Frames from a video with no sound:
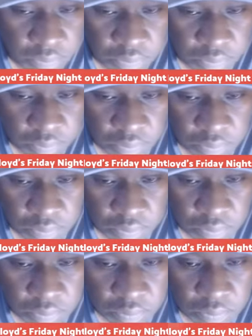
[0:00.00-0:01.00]

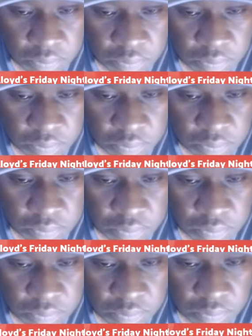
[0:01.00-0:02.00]

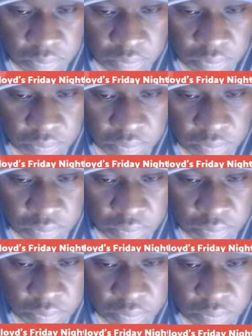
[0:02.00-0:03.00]

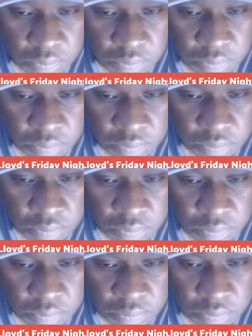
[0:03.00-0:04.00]

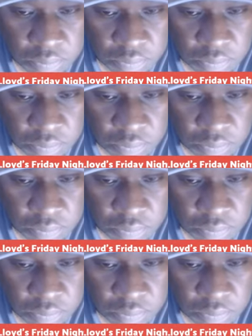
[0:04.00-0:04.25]
(silent)